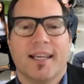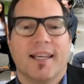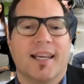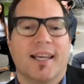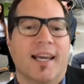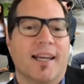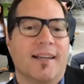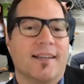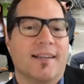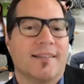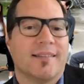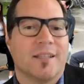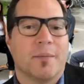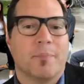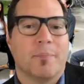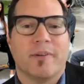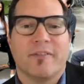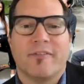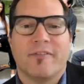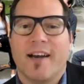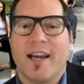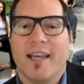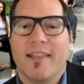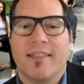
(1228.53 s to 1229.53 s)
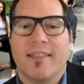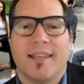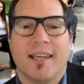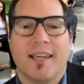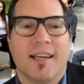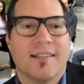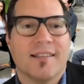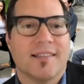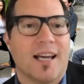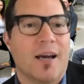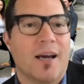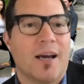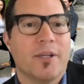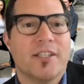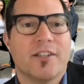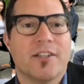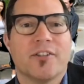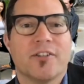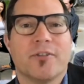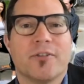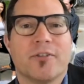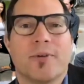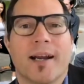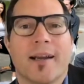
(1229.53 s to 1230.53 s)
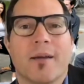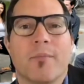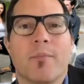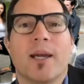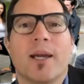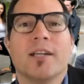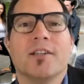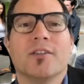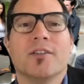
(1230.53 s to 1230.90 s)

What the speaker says: And to simplify things, I would just recommend